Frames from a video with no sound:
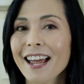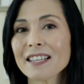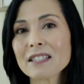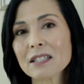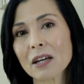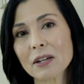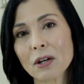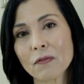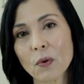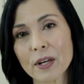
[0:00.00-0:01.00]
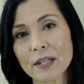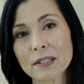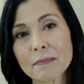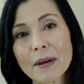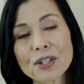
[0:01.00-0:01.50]
and sun
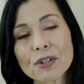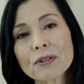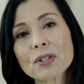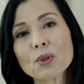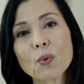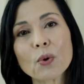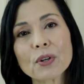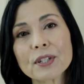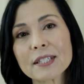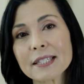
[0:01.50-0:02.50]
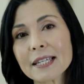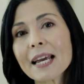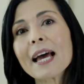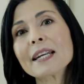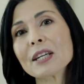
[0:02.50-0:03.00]
avoidance measures in order to
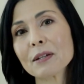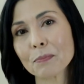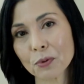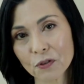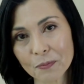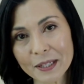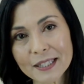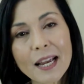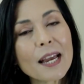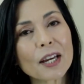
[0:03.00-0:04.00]
see any improvements.